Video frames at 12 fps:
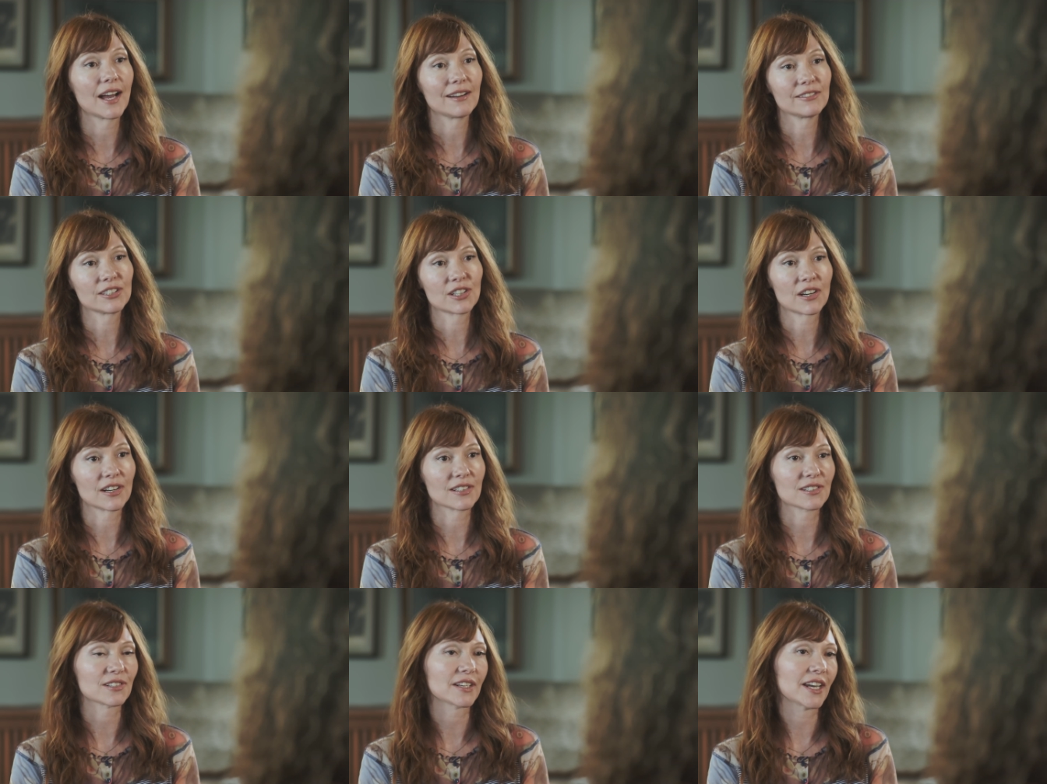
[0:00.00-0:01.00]

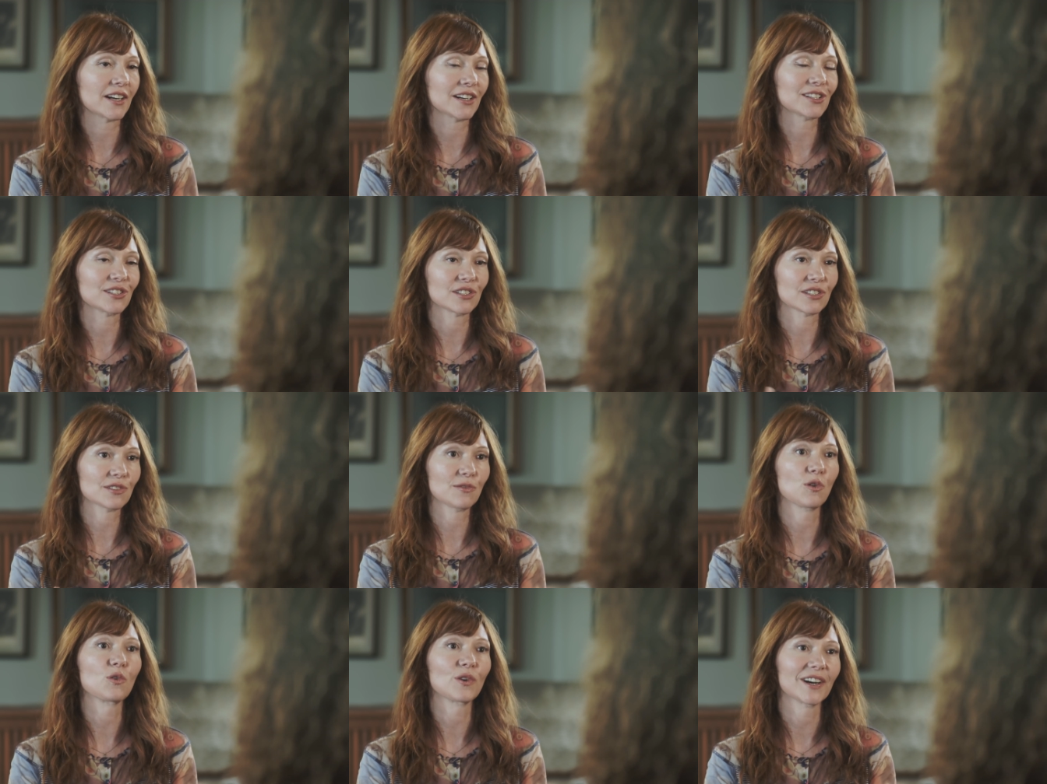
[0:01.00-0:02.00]
avatars or mm. characters
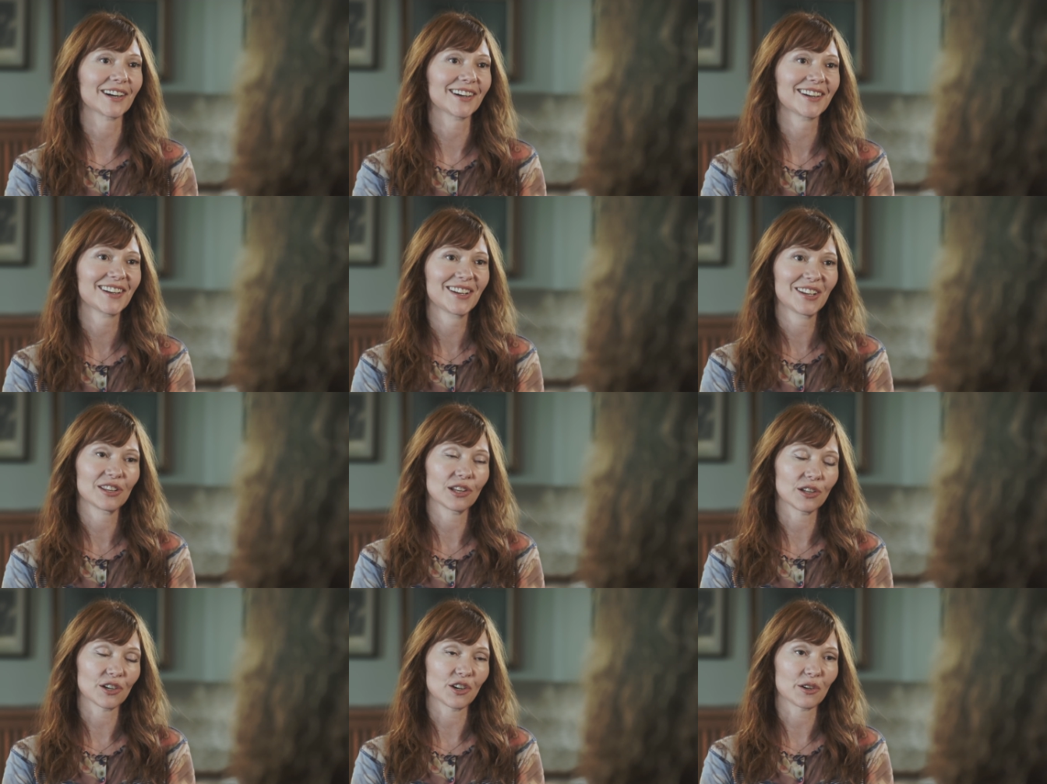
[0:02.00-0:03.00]
for the
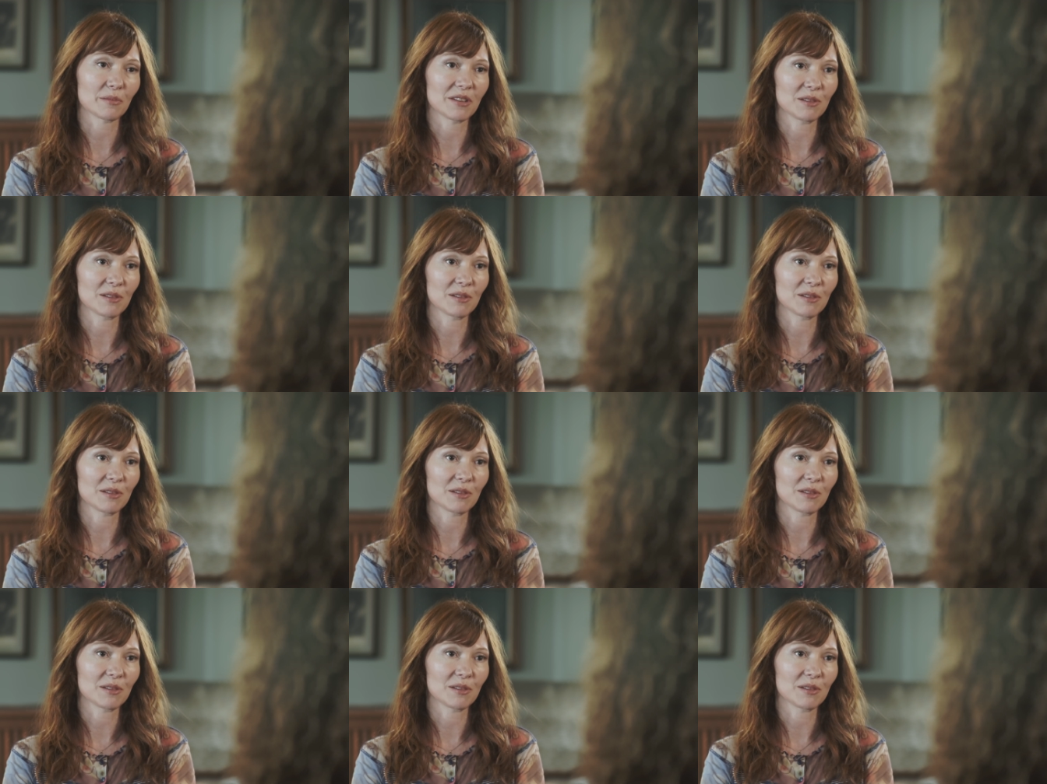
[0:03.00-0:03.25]
Lakota mm.